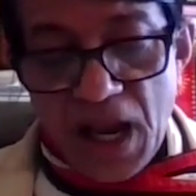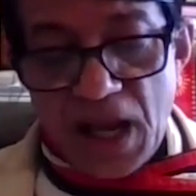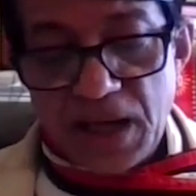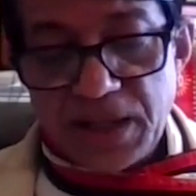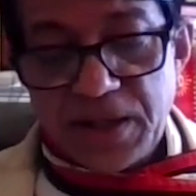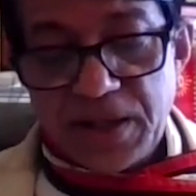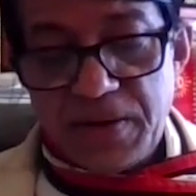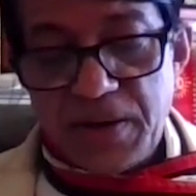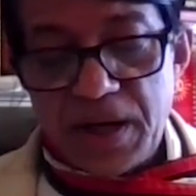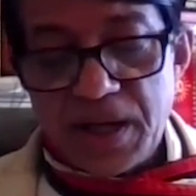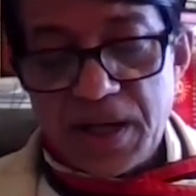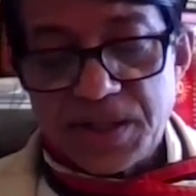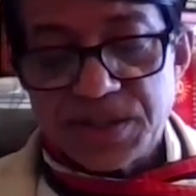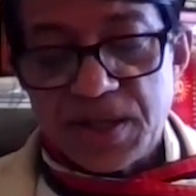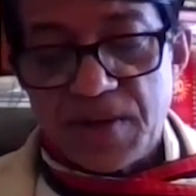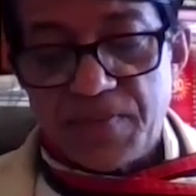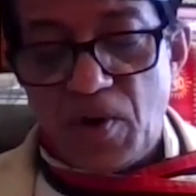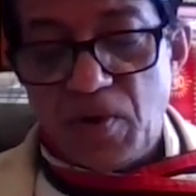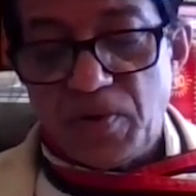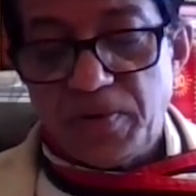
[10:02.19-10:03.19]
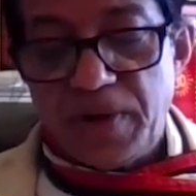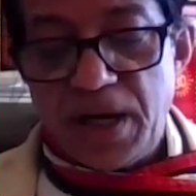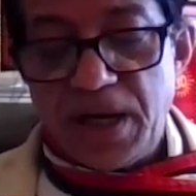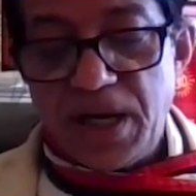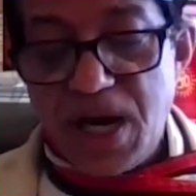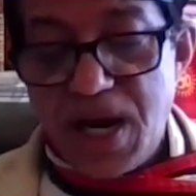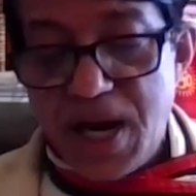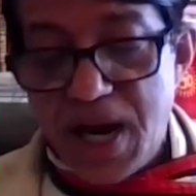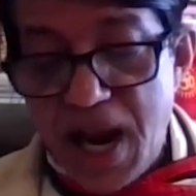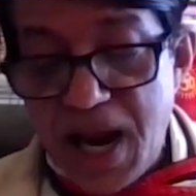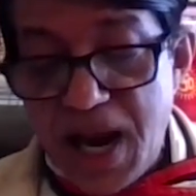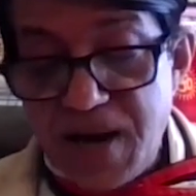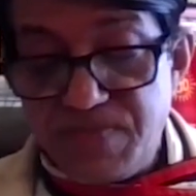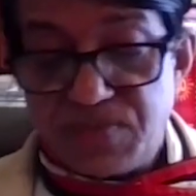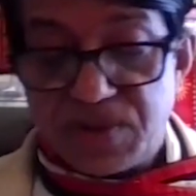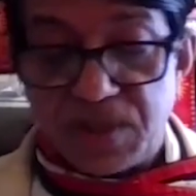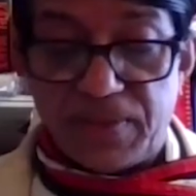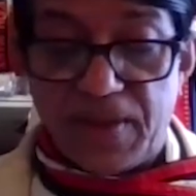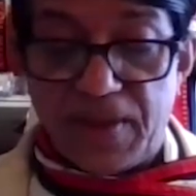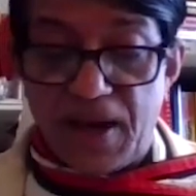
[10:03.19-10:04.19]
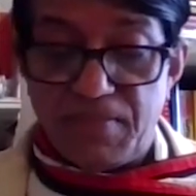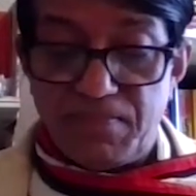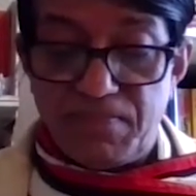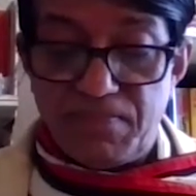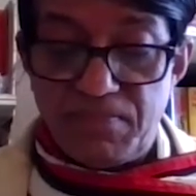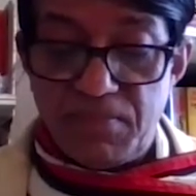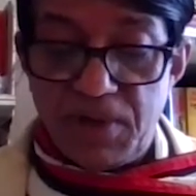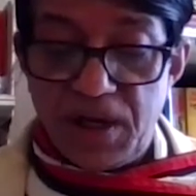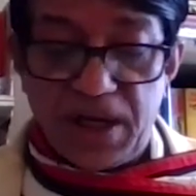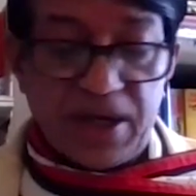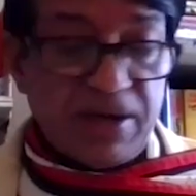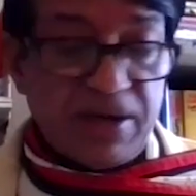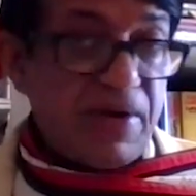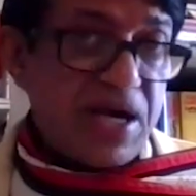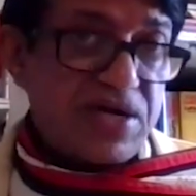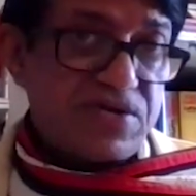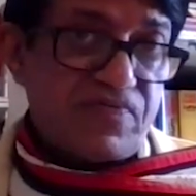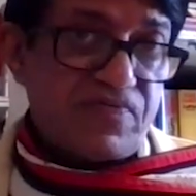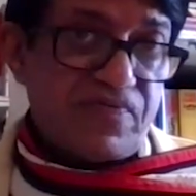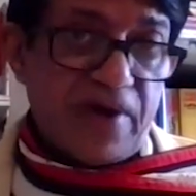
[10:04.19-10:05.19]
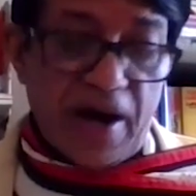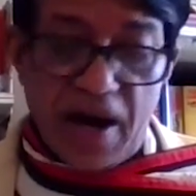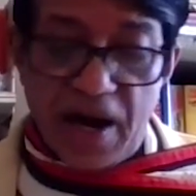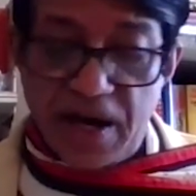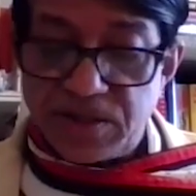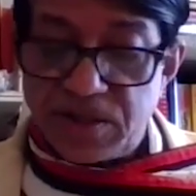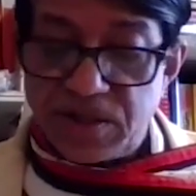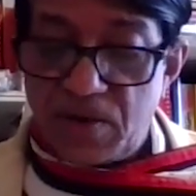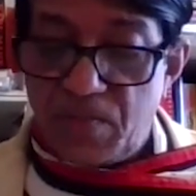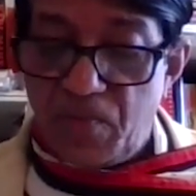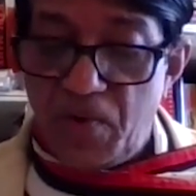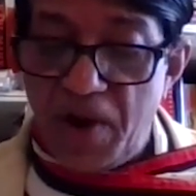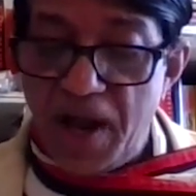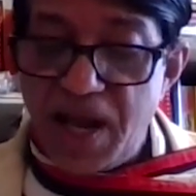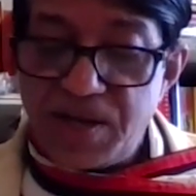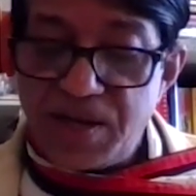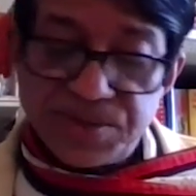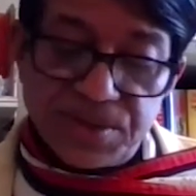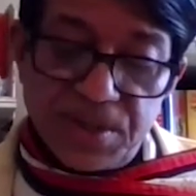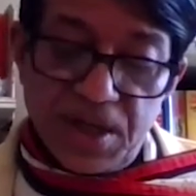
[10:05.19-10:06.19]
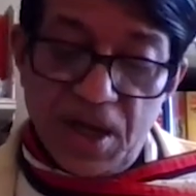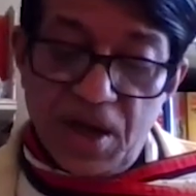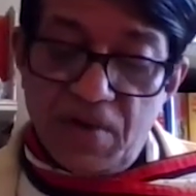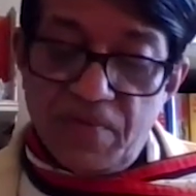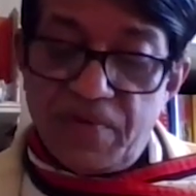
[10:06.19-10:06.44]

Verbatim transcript: and critics have already named them in a great variety of ways.